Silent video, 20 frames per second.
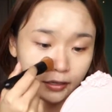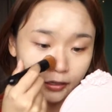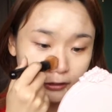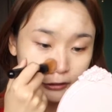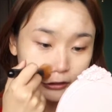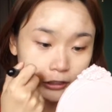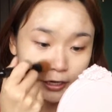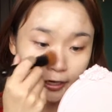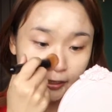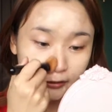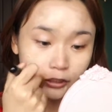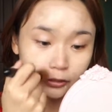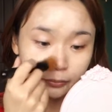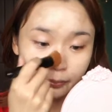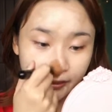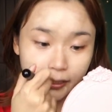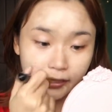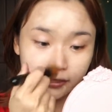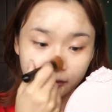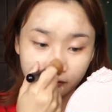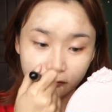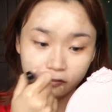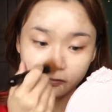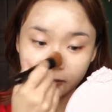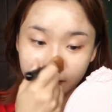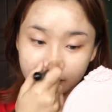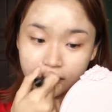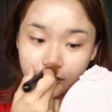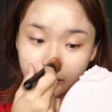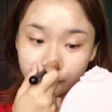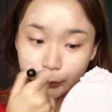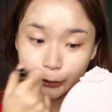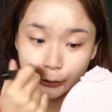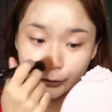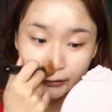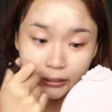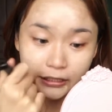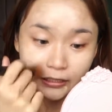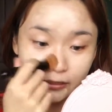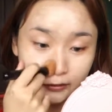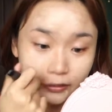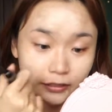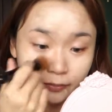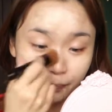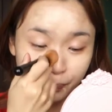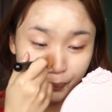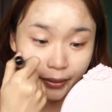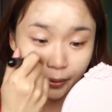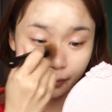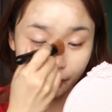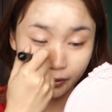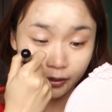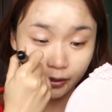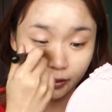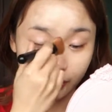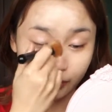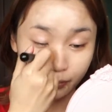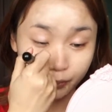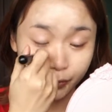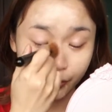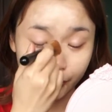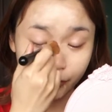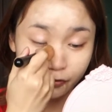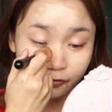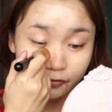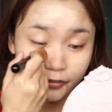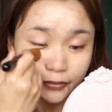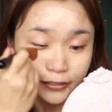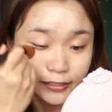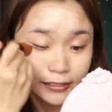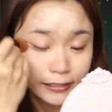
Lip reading: trying to make the Fenty Beauty Pro Filter